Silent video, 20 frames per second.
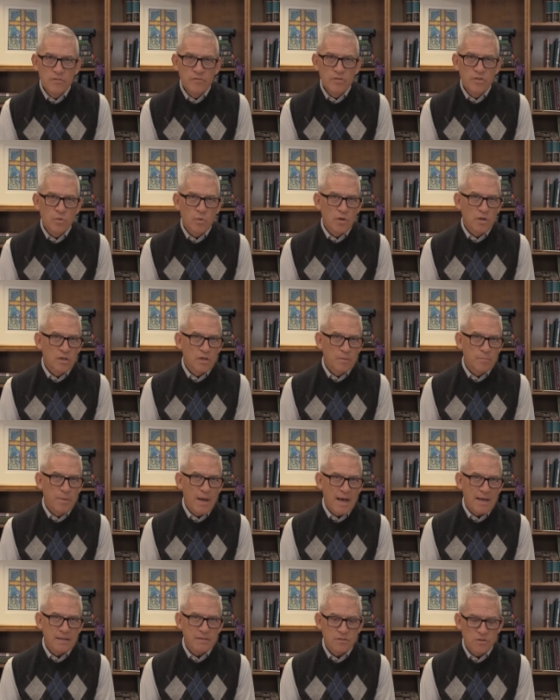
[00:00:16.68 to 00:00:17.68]
If you want to look
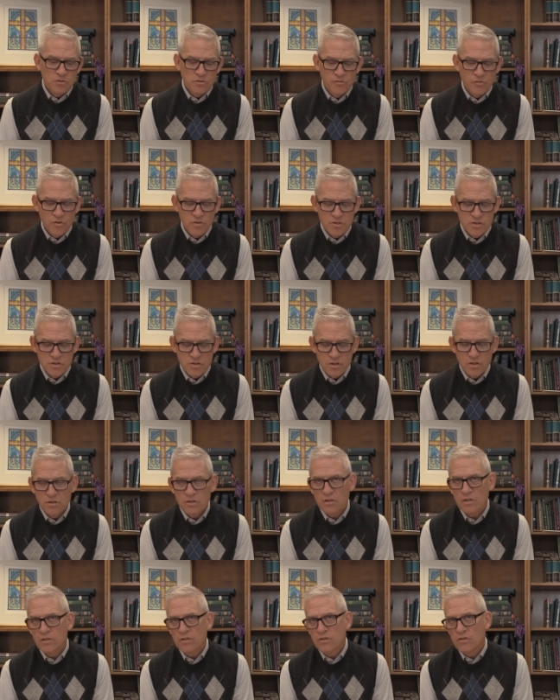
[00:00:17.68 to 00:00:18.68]
back at those verses, you can
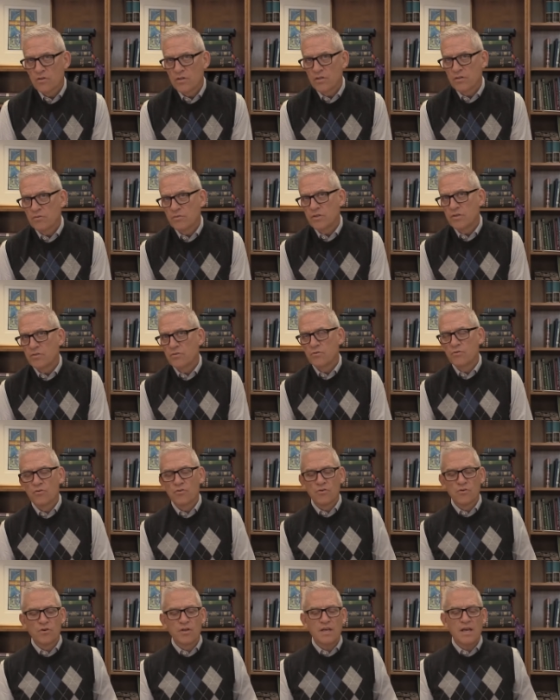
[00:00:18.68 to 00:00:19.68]
look at 33 through
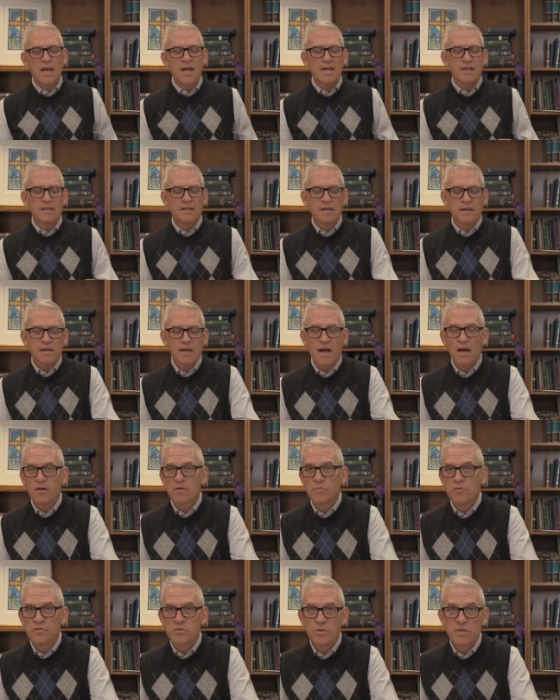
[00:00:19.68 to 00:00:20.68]
38,
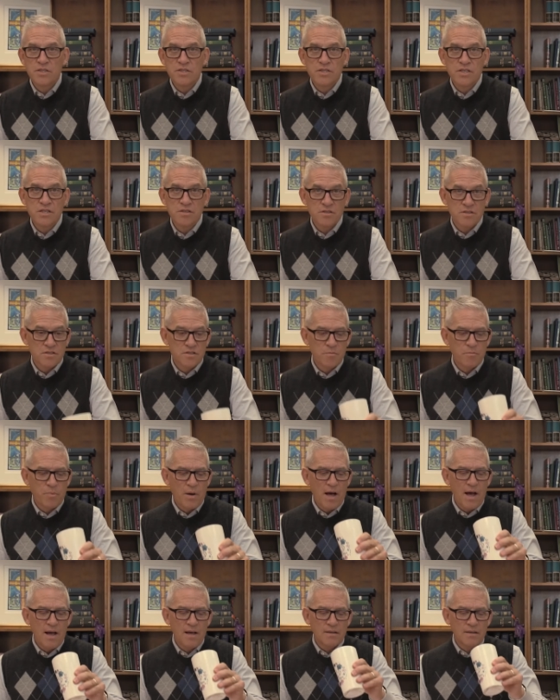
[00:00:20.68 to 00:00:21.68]
encounter between Jesus and
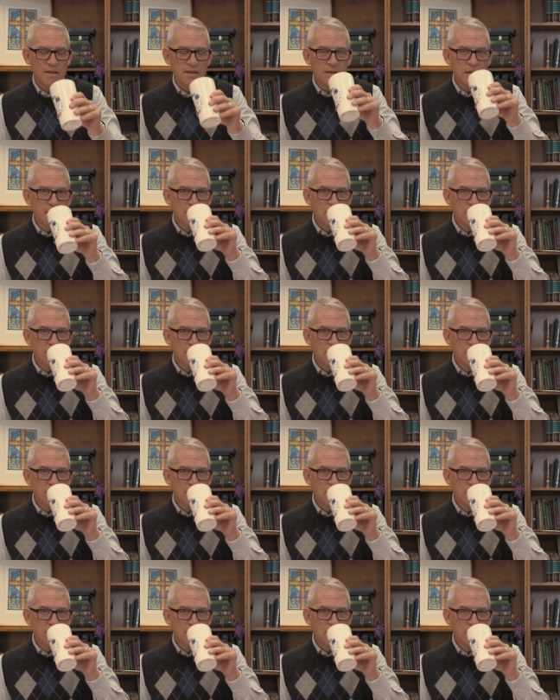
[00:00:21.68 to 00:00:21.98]
Pilate,